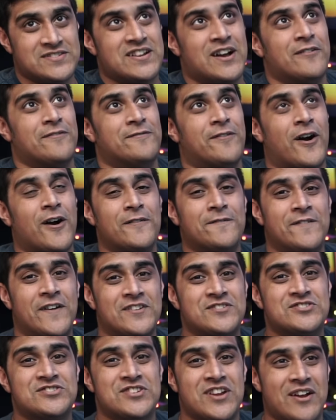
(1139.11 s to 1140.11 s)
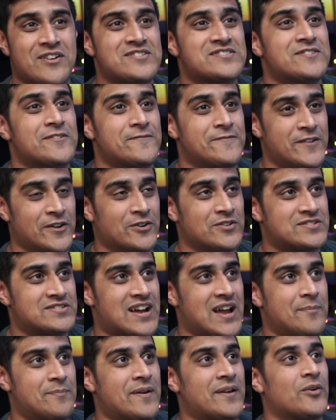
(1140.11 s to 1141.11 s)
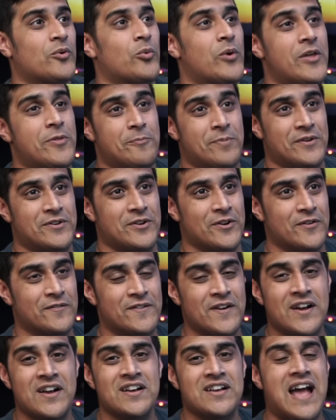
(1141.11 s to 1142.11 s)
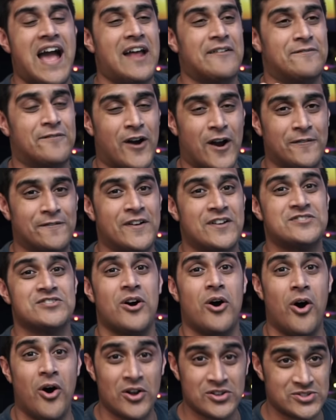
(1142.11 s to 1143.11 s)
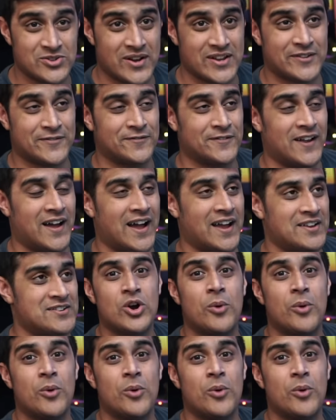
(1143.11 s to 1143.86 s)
Now, Farfetch'd shares the field typing with Bidoof, and Farfetch'd also has flying.